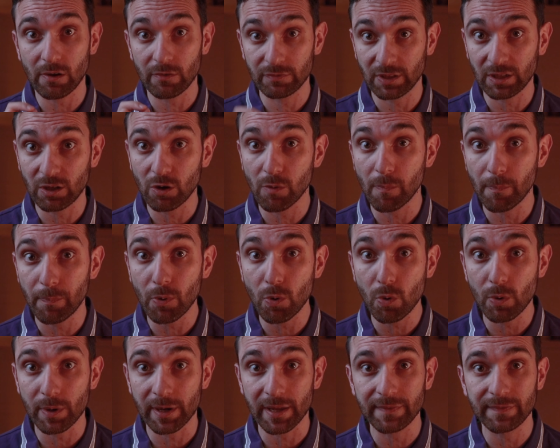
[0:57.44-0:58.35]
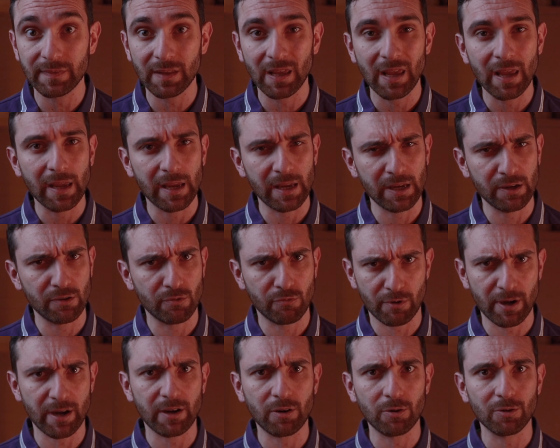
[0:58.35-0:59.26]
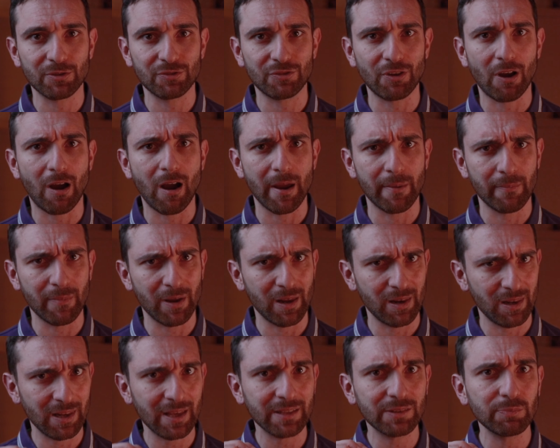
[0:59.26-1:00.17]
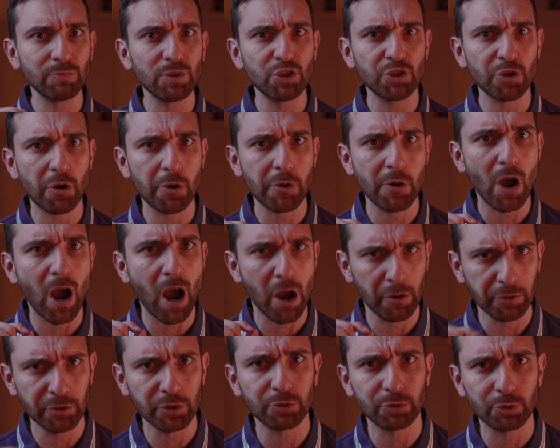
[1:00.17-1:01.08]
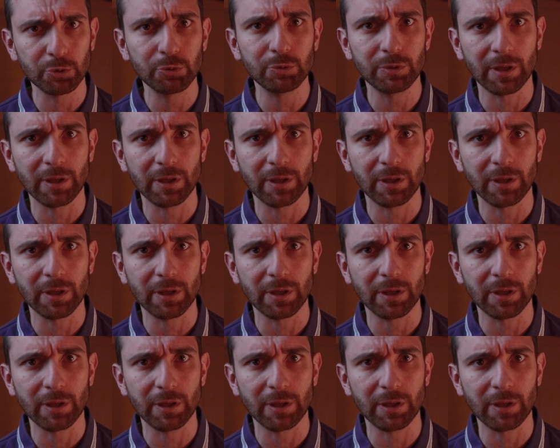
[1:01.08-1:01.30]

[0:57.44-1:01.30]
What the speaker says: of the component in record time. And let me show you how you do